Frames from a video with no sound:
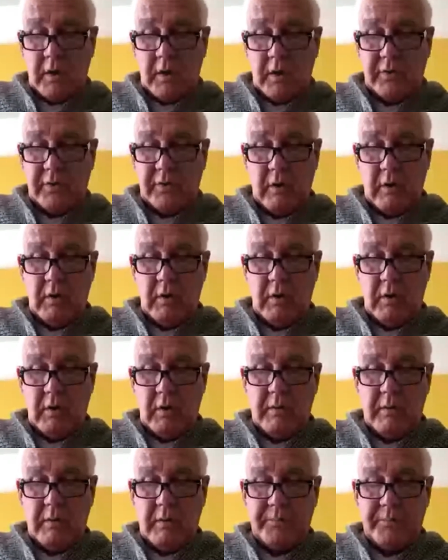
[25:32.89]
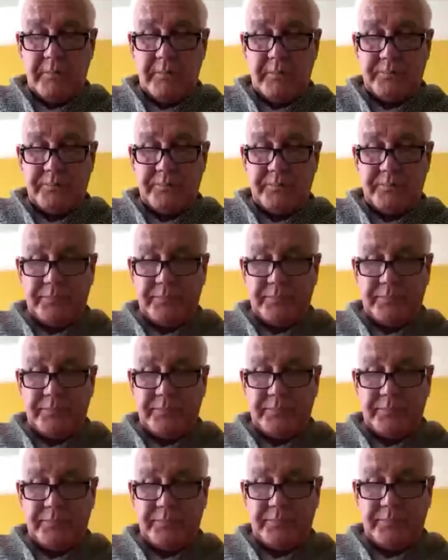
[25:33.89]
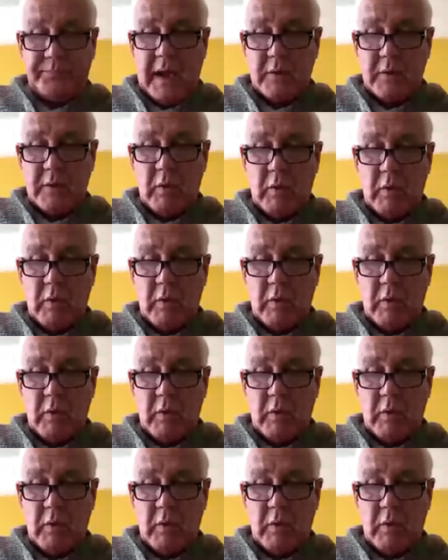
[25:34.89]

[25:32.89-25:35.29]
So we had